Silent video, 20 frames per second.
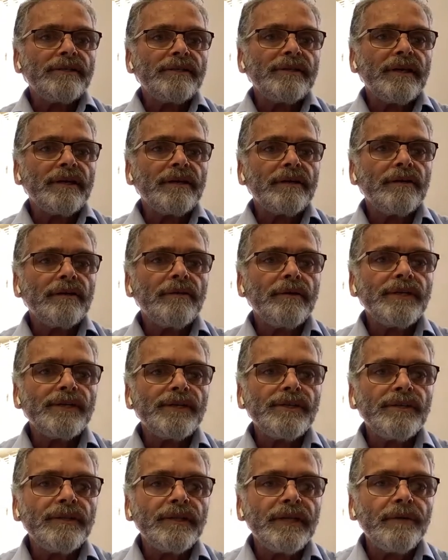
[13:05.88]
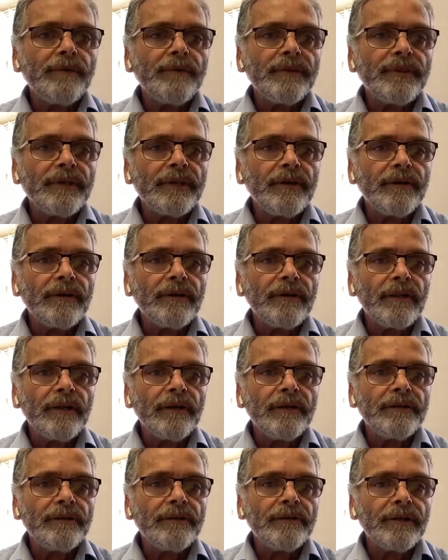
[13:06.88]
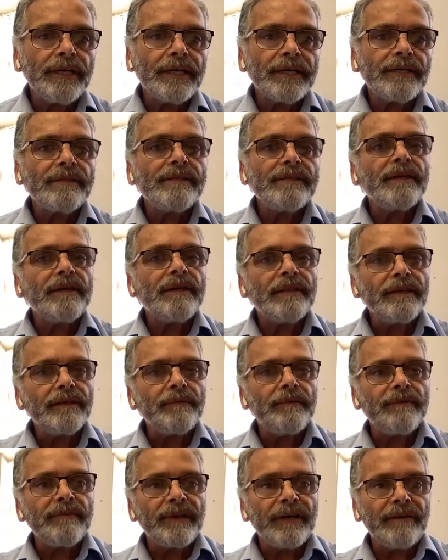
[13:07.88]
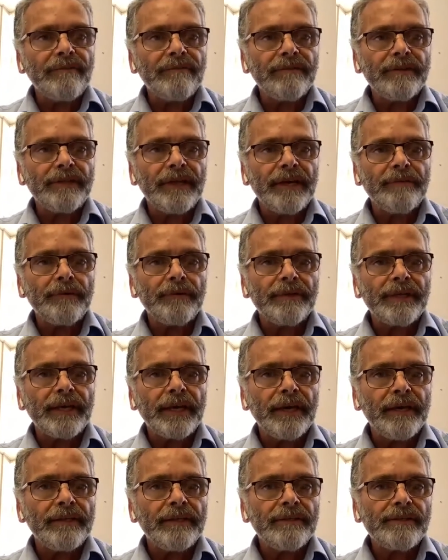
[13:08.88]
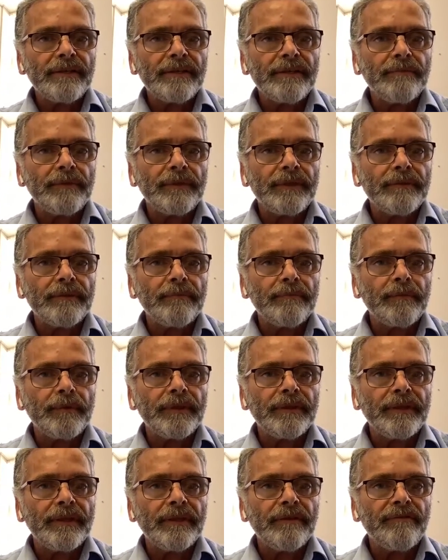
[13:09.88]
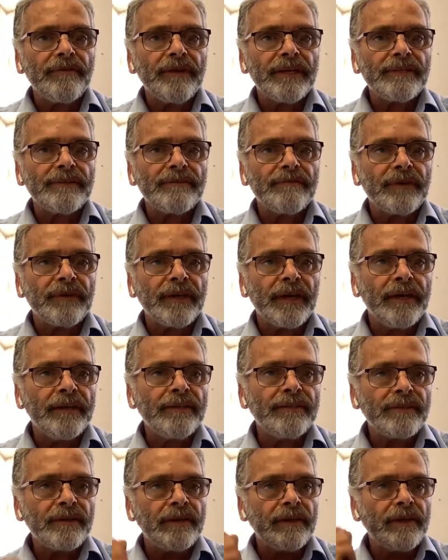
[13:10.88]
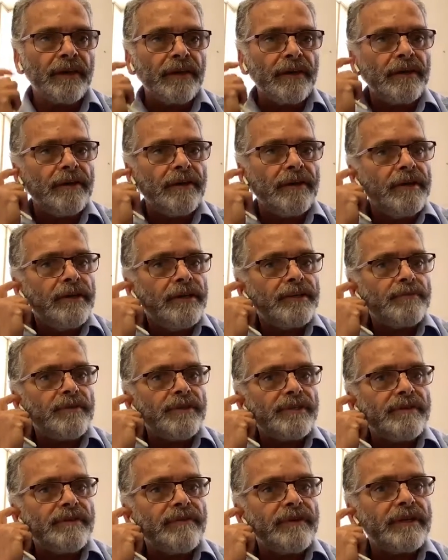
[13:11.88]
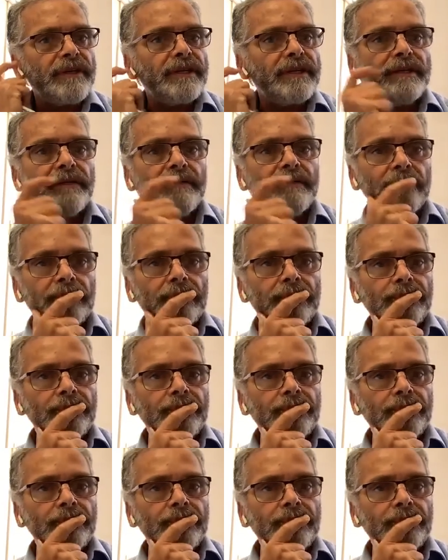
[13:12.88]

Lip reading: the second question there with the colonial legacy? I think we've covered that with cancer, with the effects of cancer care specifically.